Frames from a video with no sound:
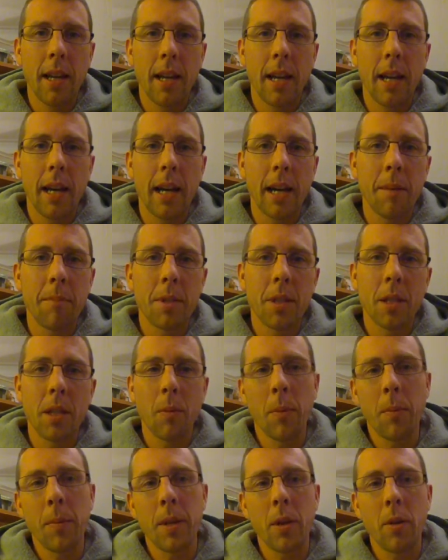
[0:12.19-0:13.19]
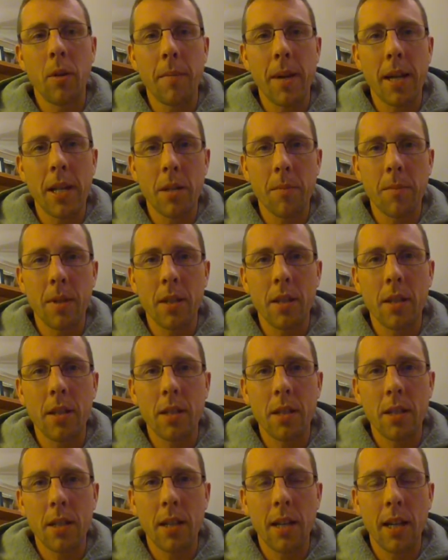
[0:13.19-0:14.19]
so that when we do our
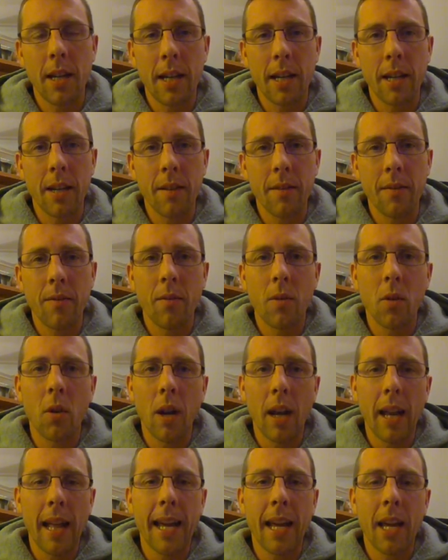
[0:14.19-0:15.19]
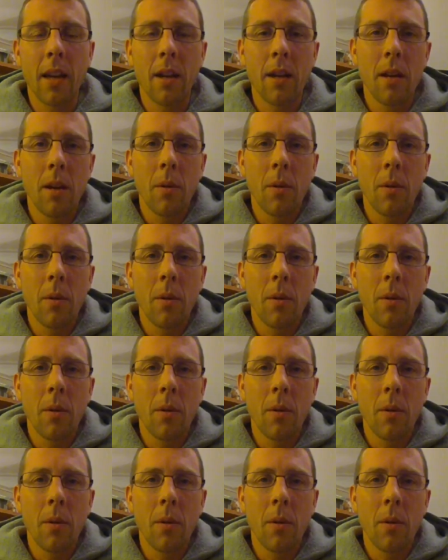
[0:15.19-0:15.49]
measurements for a leg,